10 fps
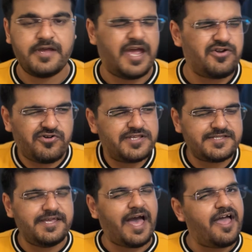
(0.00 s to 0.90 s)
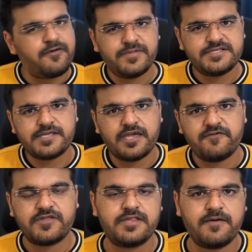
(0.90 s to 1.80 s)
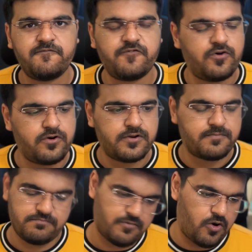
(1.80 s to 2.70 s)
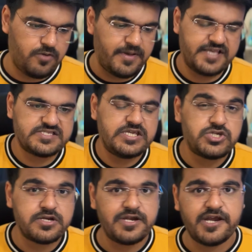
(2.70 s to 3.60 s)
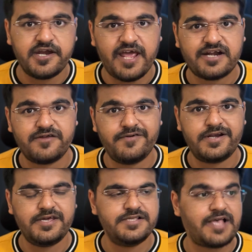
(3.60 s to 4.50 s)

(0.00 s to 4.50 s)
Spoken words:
And honestly, I have been sticking with them for all my extension related activities.